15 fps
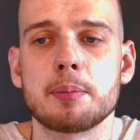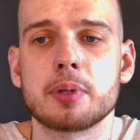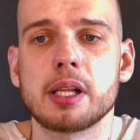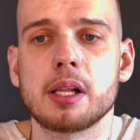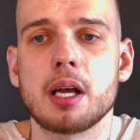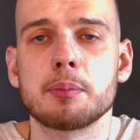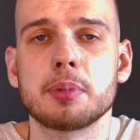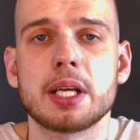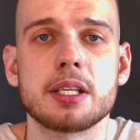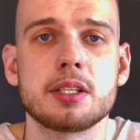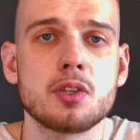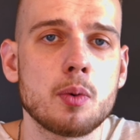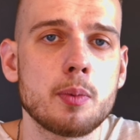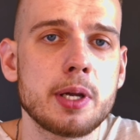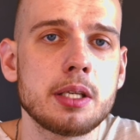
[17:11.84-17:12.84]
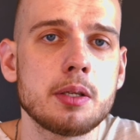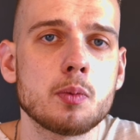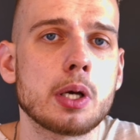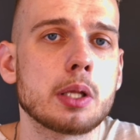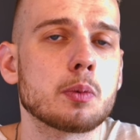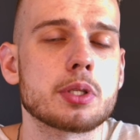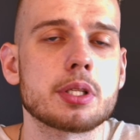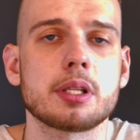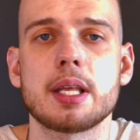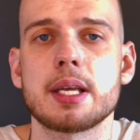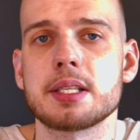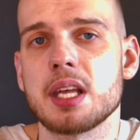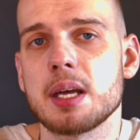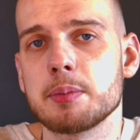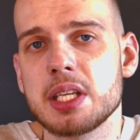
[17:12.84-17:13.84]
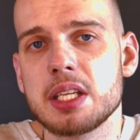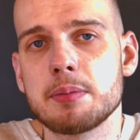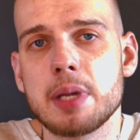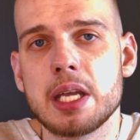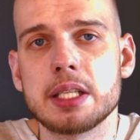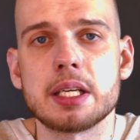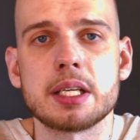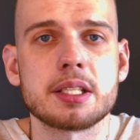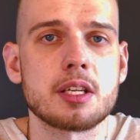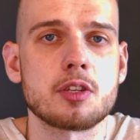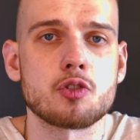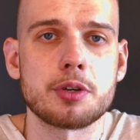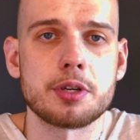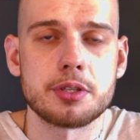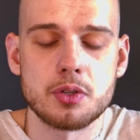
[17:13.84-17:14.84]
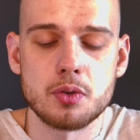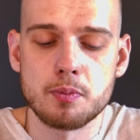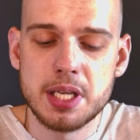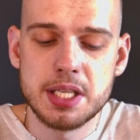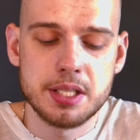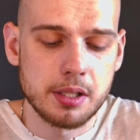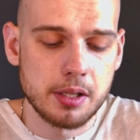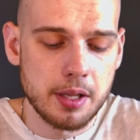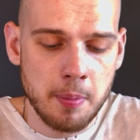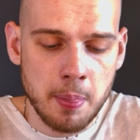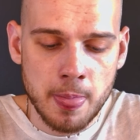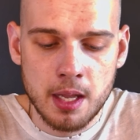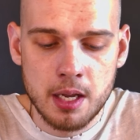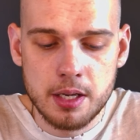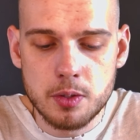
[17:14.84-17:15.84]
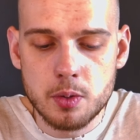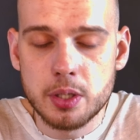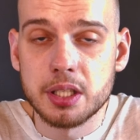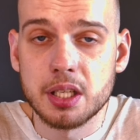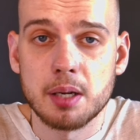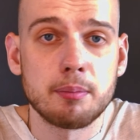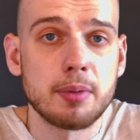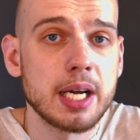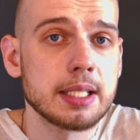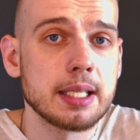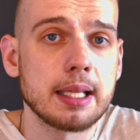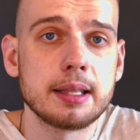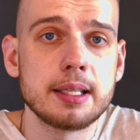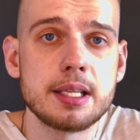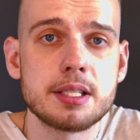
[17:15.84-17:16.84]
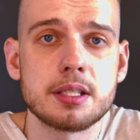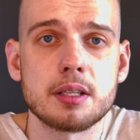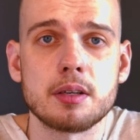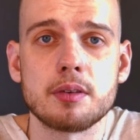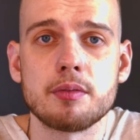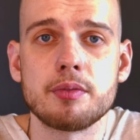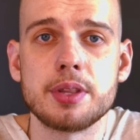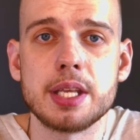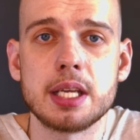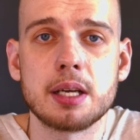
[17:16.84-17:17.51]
applied domain, when was the last update made, etc. So basically, you can combine a list of the